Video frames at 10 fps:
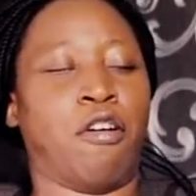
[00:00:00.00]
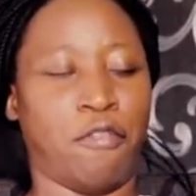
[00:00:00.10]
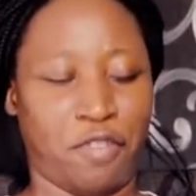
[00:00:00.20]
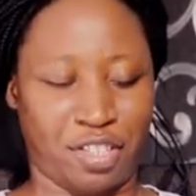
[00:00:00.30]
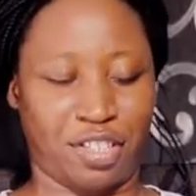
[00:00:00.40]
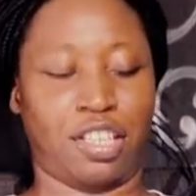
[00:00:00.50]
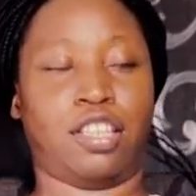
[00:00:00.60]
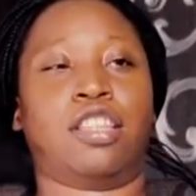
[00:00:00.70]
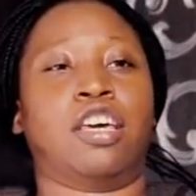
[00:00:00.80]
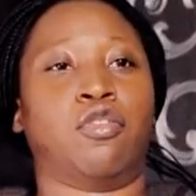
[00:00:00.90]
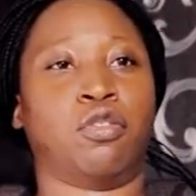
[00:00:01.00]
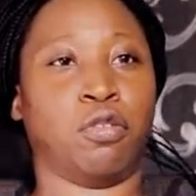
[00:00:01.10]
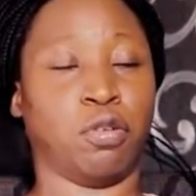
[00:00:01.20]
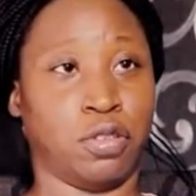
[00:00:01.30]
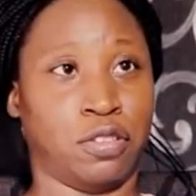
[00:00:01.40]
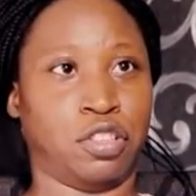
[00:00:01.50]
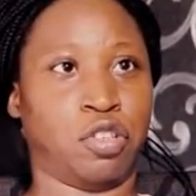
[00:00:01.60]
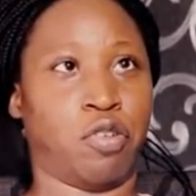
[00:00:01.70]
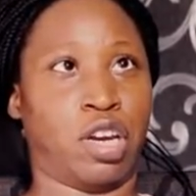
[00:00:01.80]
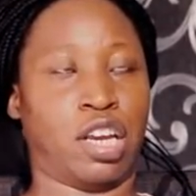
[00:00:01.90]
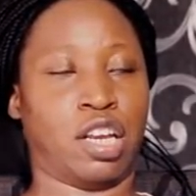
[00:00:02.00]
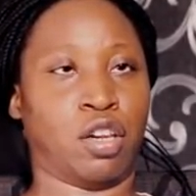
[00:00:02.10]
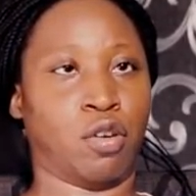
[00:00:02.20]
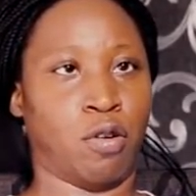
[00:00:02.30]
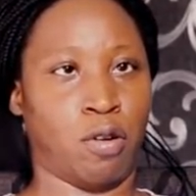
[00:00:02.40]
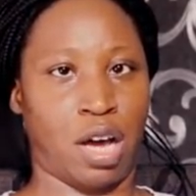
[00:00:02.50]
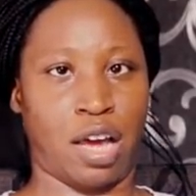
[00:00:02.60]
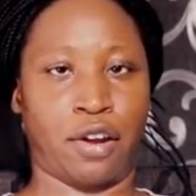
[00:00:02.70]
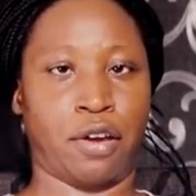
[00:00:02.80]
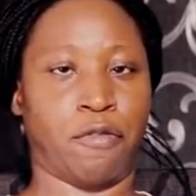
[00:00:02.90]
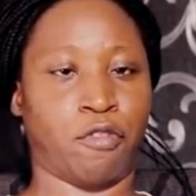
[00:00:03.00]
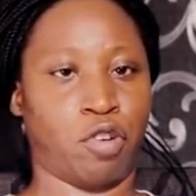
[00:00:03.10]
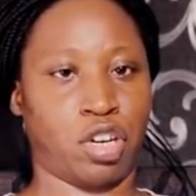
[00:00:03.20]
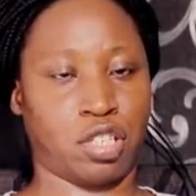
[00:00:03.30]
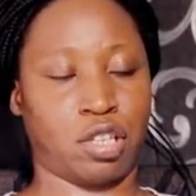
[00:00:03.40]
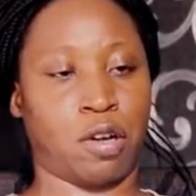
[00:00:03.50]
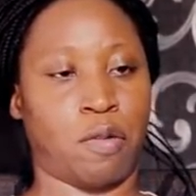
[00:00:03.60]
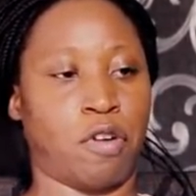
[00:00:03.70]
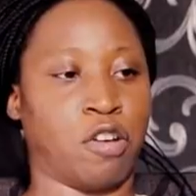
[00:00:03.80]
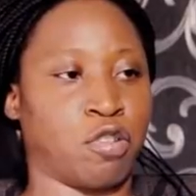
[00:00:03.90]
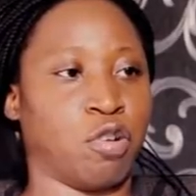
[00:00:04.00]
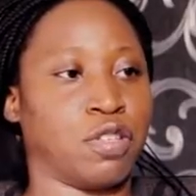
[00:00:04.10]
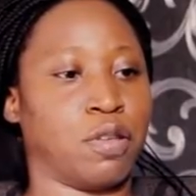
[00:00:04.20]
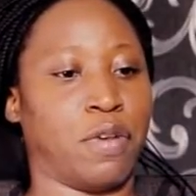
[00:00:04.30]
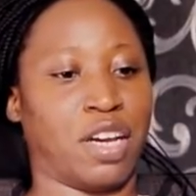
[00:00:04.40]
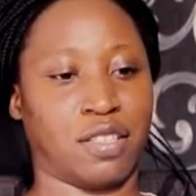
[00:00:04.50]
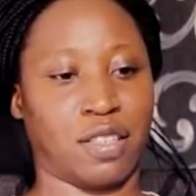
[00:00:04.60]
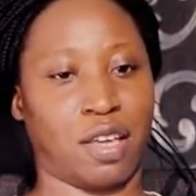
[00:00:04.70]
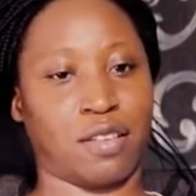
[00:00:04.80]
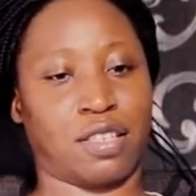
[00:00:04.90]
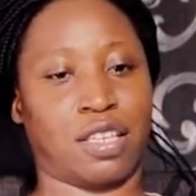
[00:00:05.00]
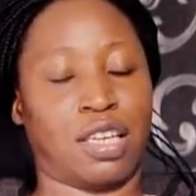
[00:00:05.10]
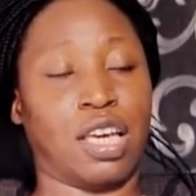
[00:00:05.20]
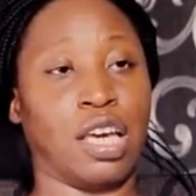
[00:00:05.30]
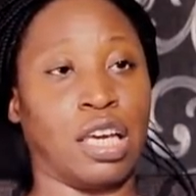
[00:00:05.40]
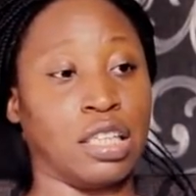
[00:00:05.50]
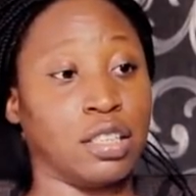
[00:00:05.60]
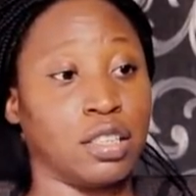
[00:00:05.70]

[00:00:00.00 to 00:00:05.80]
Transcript: obviously then hold a degree in law, and of course, I was called to the bar in 2008.